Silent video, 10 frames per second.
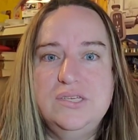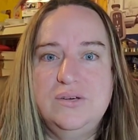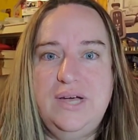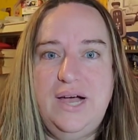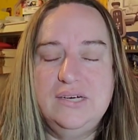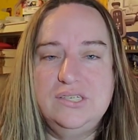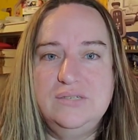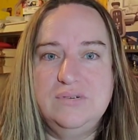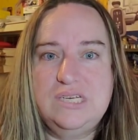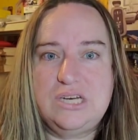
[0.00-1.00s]
So I
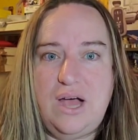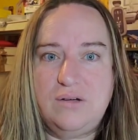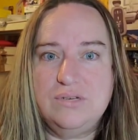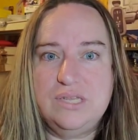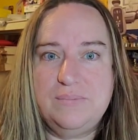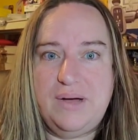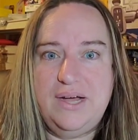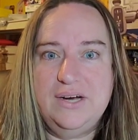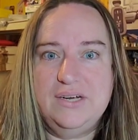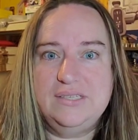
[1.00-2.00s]
actually reached out to the
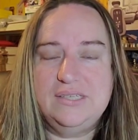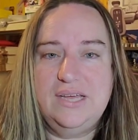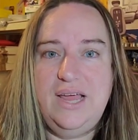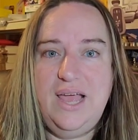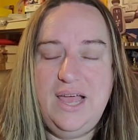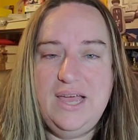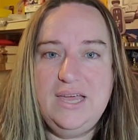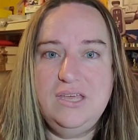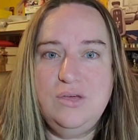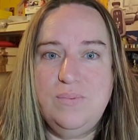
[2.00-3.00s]
buyer and said,
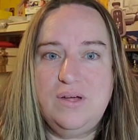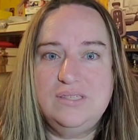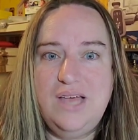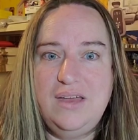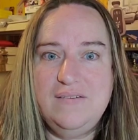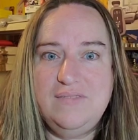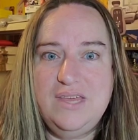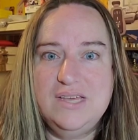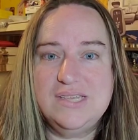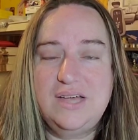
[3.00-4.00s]
hey, you bought 10 of
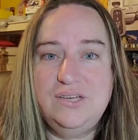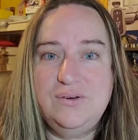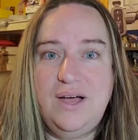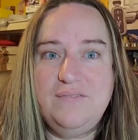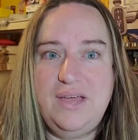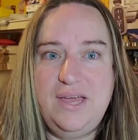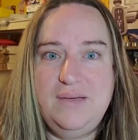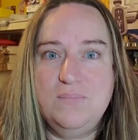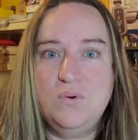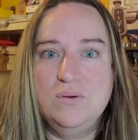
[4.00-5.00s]
these. I do have
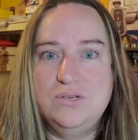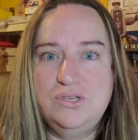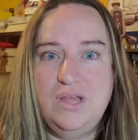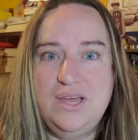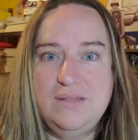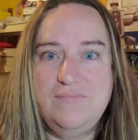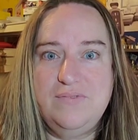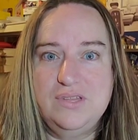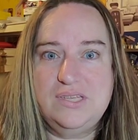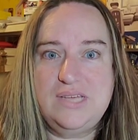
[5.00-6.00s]
eight more. Would you like them
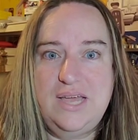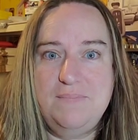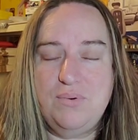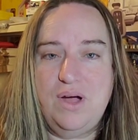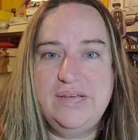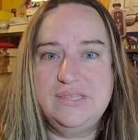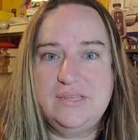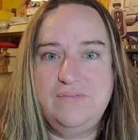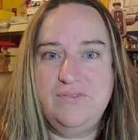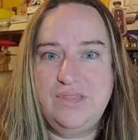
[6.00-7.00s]
for the same
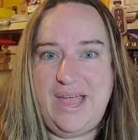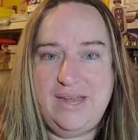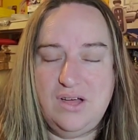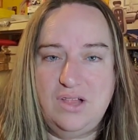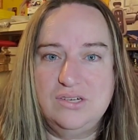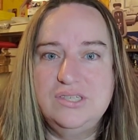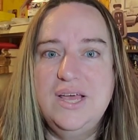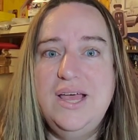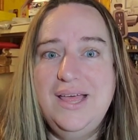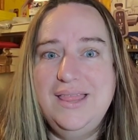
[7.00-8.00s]
price for the $8?
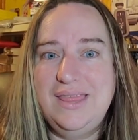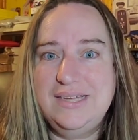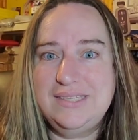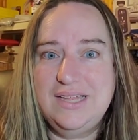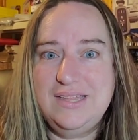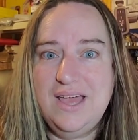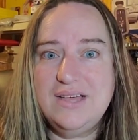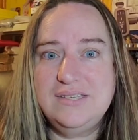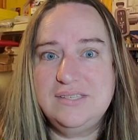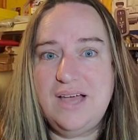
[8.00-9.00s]
They said,
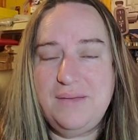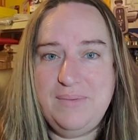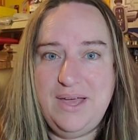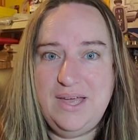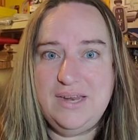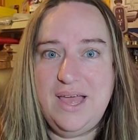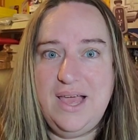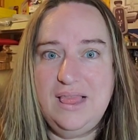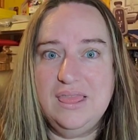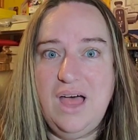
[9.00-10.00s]
yes, I made
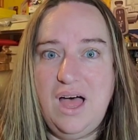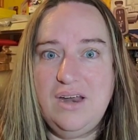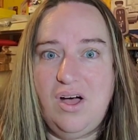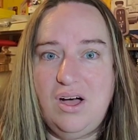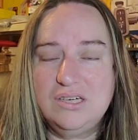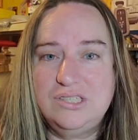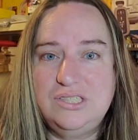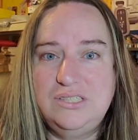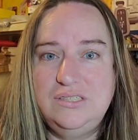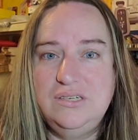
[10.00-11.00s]
a lot
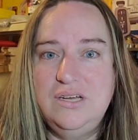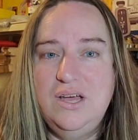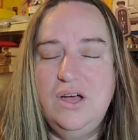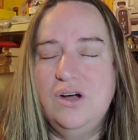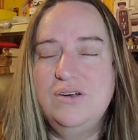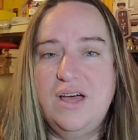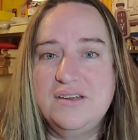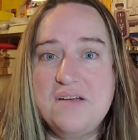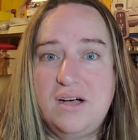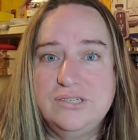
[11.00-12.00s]
auction or not
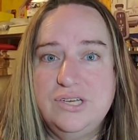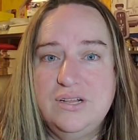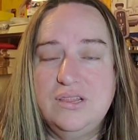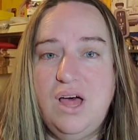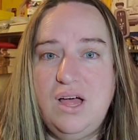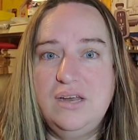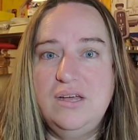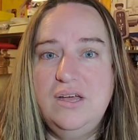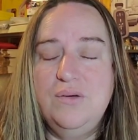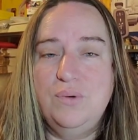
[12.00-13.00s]
an auction, a lot
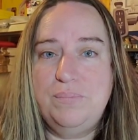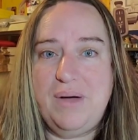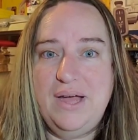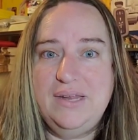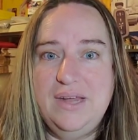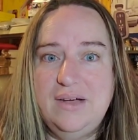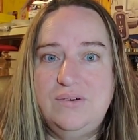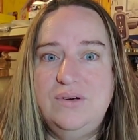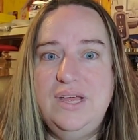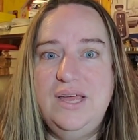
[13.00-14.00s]
with buy it
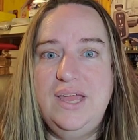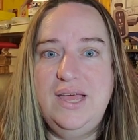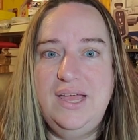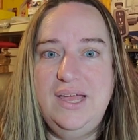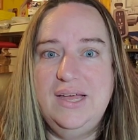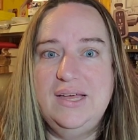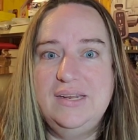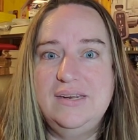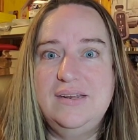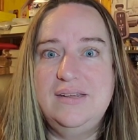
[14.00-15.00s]
now
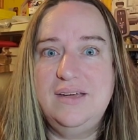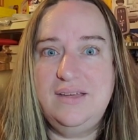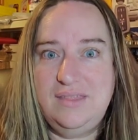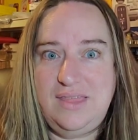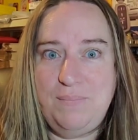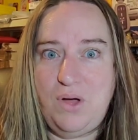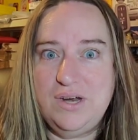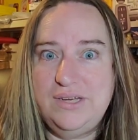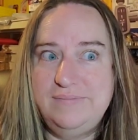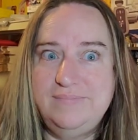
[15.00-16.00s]
and they bought
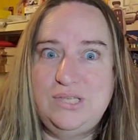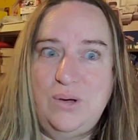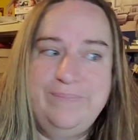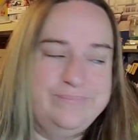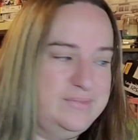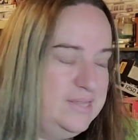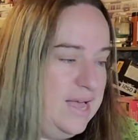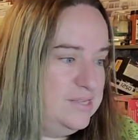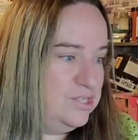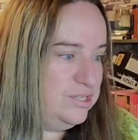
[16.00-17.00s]
it. So
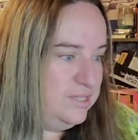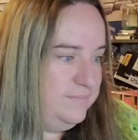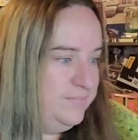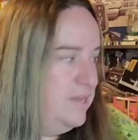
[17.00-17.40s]
that is good.